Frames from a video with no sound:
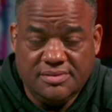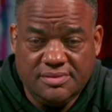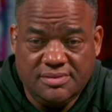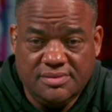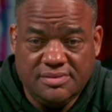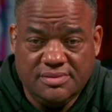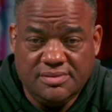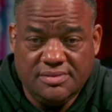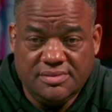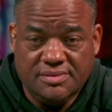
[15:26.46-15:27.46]

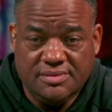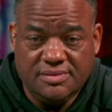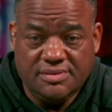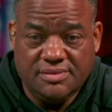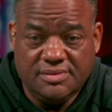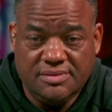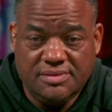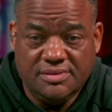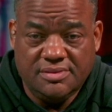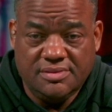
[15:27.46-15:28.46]

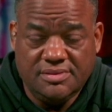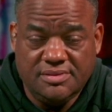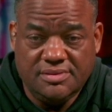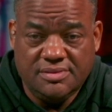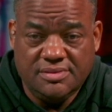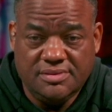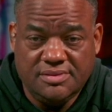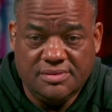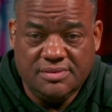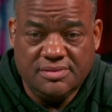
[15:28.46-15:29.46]

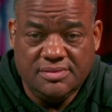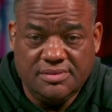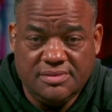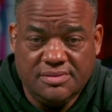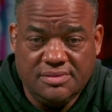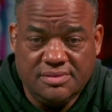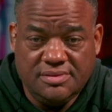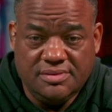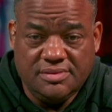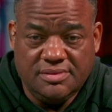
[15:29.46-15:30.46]

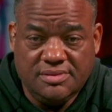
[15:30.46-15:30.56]
(silent)